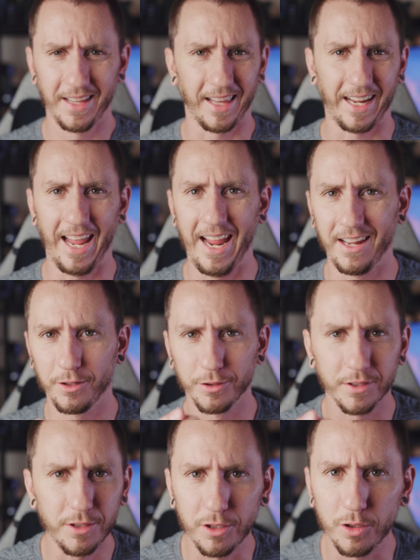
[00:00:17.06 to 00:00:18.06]
like
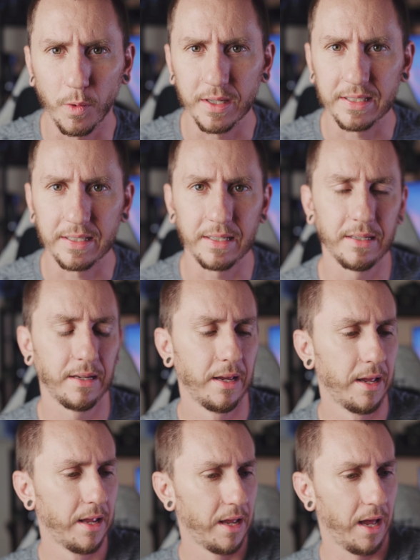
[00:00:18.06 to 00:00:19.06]
handles that you twisted.
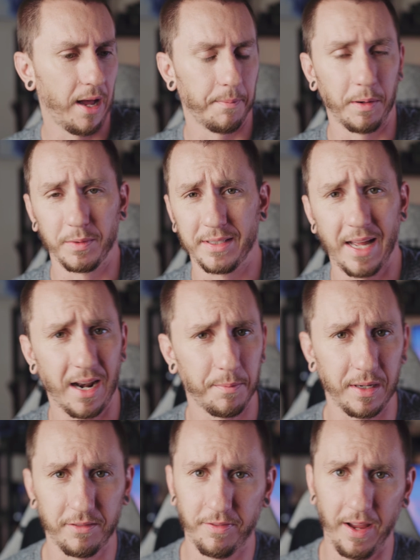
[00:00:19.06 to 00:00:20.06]
I was not a
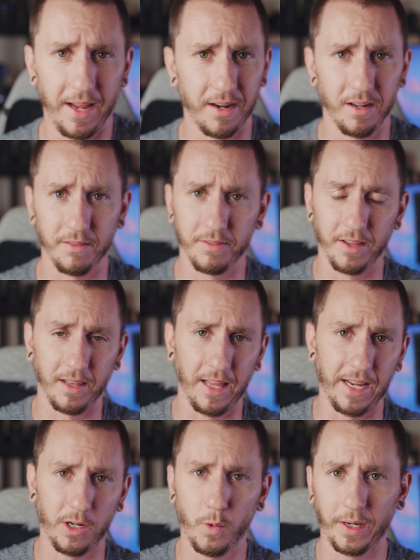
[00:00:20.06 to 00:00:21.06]
big fan of
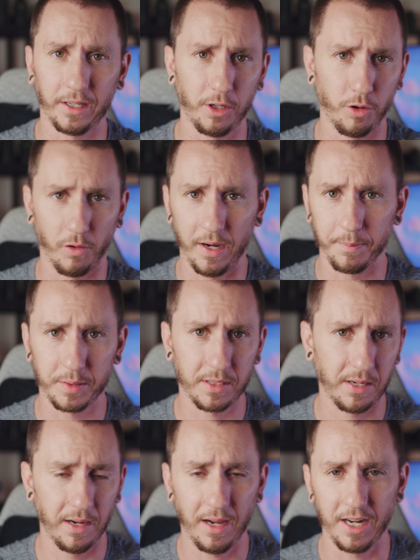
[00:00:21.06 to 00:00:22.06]
the quick
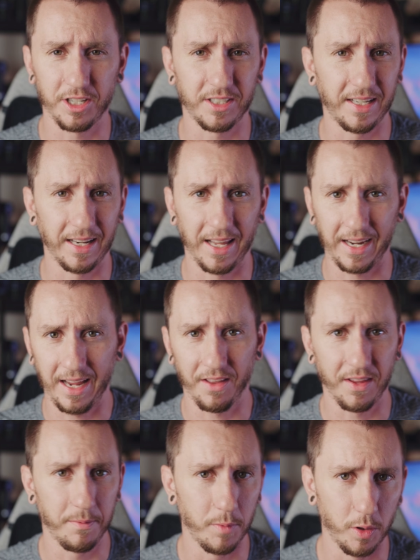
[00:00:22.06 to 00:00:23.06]
grips. I just didn't like how
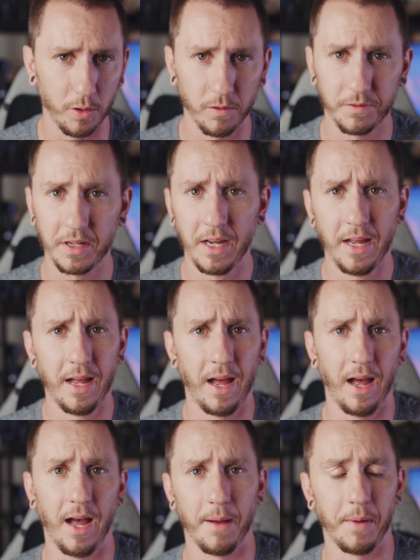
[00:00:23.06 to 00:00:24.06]
they moved.
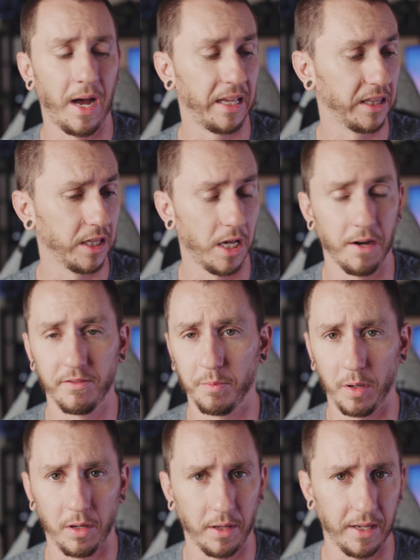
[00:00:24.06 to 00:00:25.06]
I loved
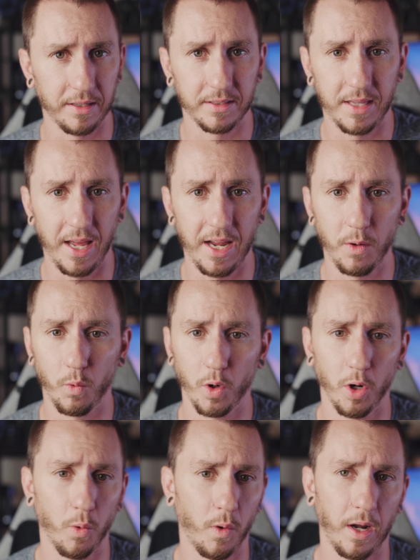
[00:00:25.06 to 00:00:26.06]
ball heads. They
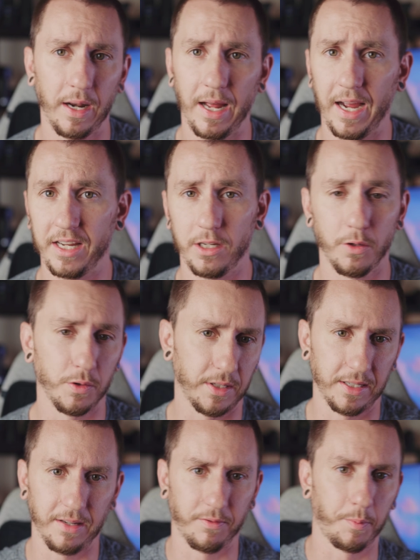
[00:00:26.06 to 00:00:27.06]
were what I used.
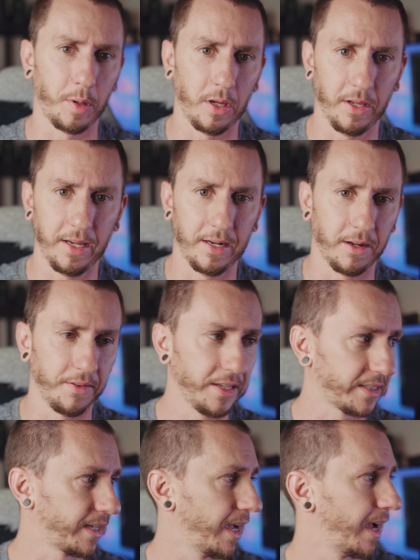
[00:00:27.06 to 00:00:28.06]
I have a ball head on
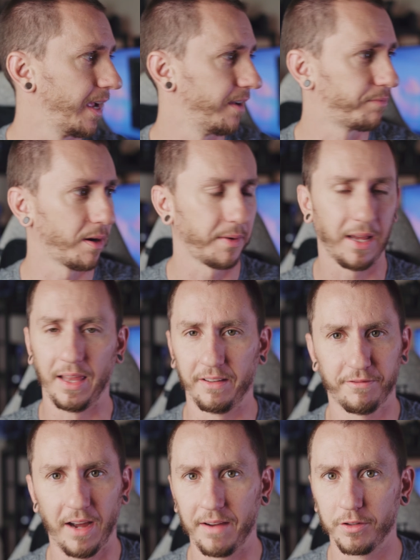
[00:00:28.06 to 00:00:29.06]
this guy. I probably got like
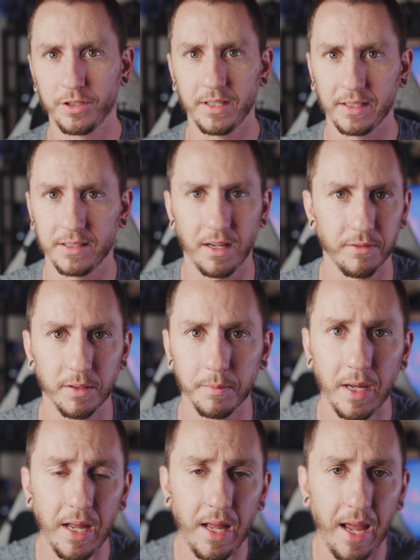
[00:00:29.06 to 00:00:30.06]
5 or 6 of
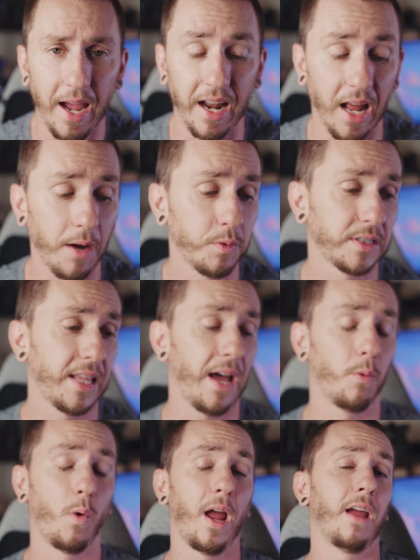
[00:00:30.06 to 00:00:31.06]
them. And I was
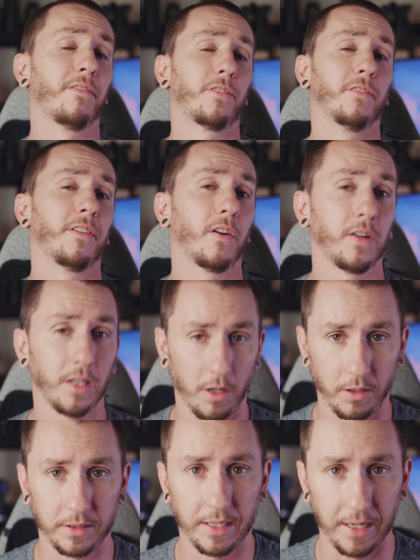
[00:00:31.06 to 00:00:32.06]
that way for a very
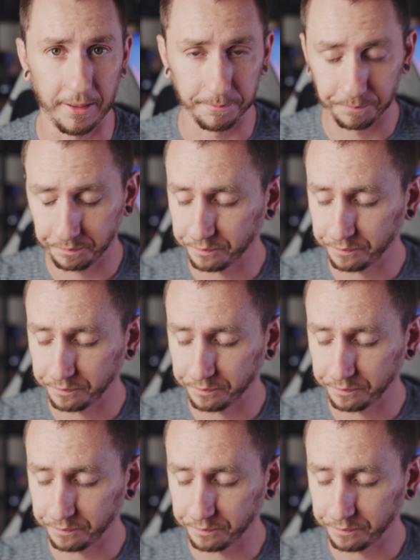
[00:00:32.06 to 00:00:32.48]
long time.